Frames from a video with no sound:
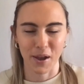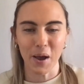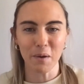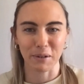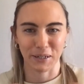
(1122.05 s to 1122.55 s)

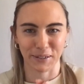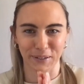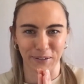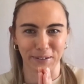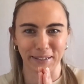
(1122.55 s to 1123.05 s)
which is
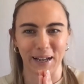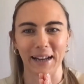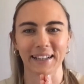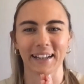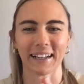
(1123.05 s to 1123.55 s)
so
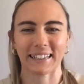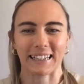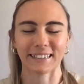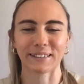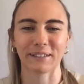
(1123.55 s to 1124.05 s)
exciting, and I
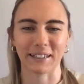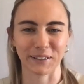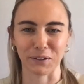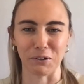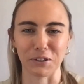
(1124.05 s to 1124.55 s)
cannot wait to
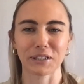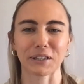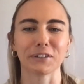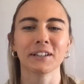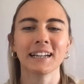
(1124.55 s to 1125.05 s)
launch.
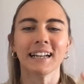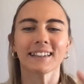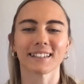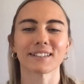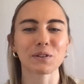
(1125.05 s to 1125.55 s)
So
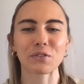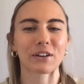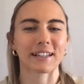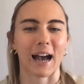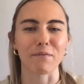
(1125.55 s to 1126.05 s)
let's do a
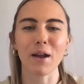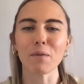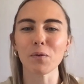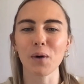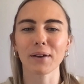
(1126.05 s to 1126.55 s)
recap.
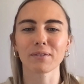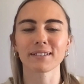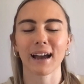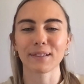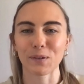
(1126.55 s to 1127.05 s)
Number 1 was
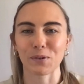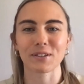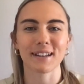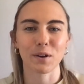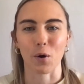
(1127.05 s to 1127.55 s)
I
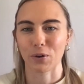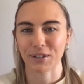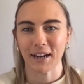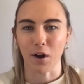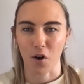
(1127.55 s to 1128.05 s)
launched an
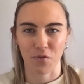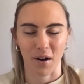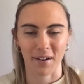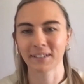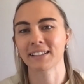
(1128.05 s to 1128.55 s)
OG
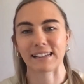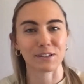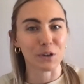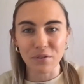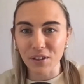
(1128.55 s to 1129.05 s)
offer. Didn't
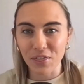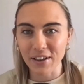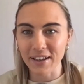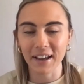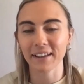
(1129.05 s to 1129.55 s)

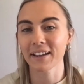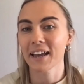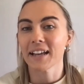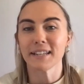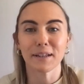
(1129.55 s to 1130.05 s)
overthink it.
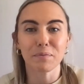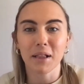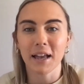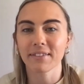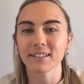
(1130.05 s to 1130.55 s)
Didn't
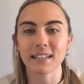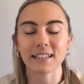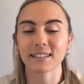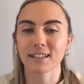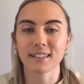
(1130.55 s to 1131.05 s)
plan this
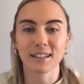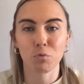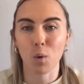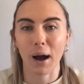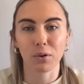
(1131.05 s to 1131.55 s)
extensive,
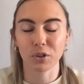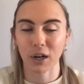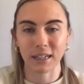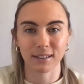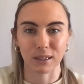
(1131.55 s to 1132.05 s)
wild,
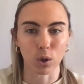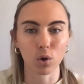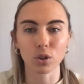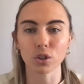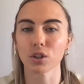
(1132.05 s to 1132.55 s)
crazy
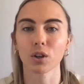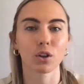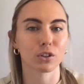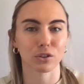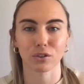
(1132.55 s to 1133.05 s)
launch.
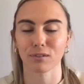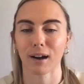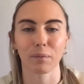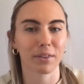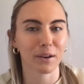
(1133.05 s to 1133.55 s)
Just
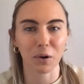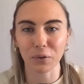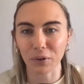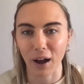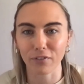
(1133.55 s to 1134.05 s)
grabbed the old
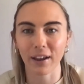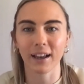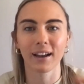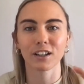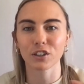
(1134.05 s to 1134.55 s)
graphic,
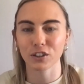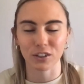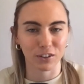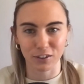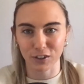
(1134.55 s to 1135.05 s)

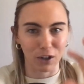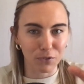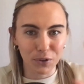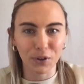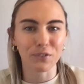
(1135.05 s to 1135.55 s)

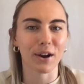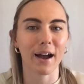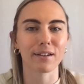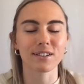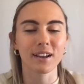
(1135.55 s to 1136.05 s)
shuffled it
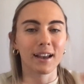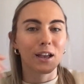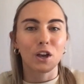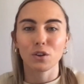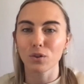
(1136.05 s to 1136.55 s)
around,
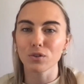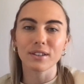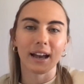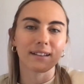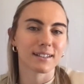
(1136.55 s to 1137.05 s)
used
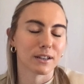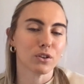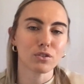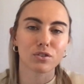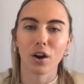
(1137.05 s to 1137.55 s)
scarcity,
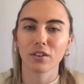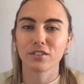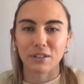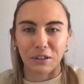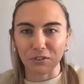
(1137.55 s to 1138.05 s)
used
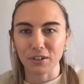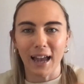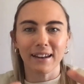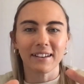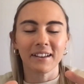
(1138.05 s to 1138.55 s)
urgency,
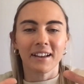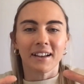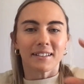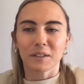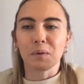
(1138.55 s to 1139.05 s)
created
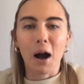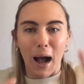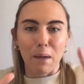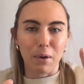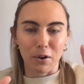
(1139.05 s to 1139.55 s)
some
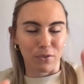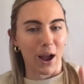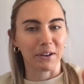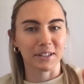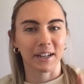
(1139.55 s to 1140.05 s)
hype
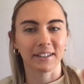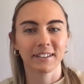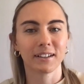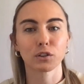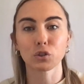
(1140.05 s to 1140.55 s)
around it,
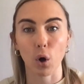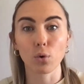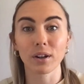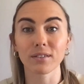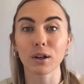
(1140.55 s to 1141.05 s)

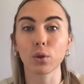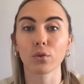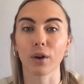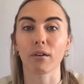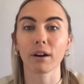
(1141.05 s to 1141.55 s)
sold until the
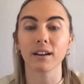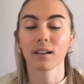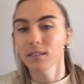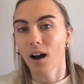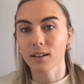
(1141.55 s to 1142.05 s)
very
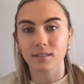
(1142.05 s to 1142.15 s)
last